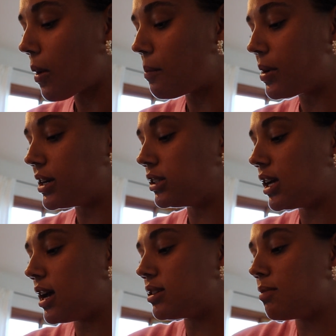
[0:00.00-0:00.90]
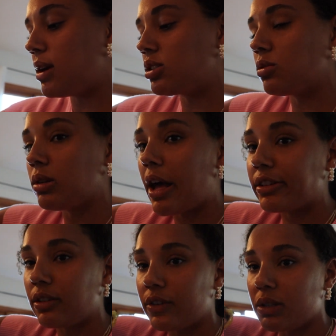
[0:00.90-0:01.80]
Brennan has a muscle
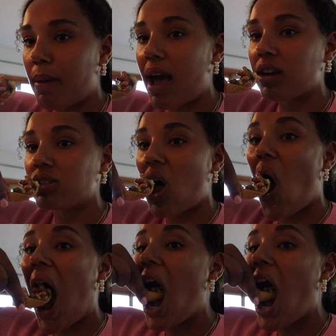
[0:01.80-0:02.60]
relaxer for his back, so